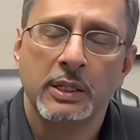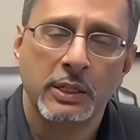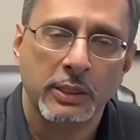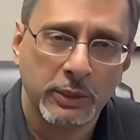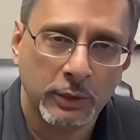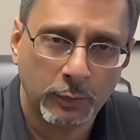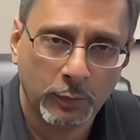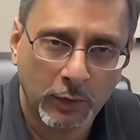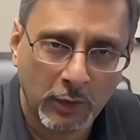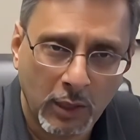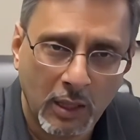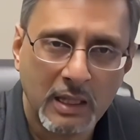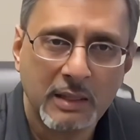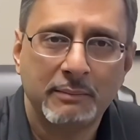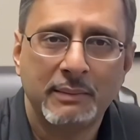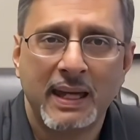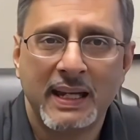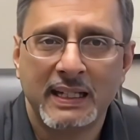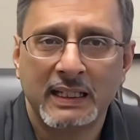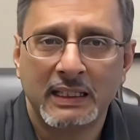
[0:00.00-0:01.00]
you are
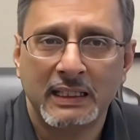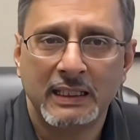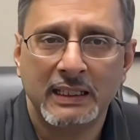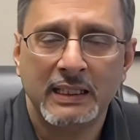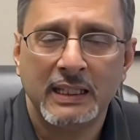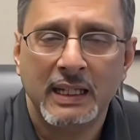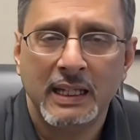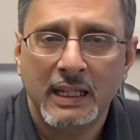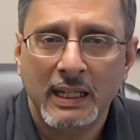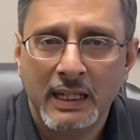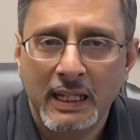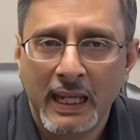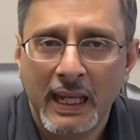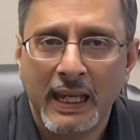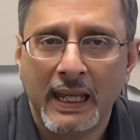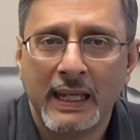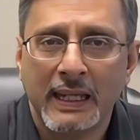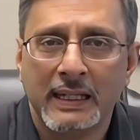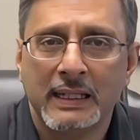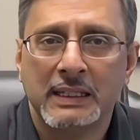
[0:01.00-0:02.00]
automatically
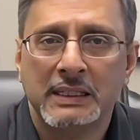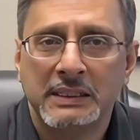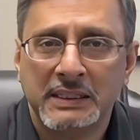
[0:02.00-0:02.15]
a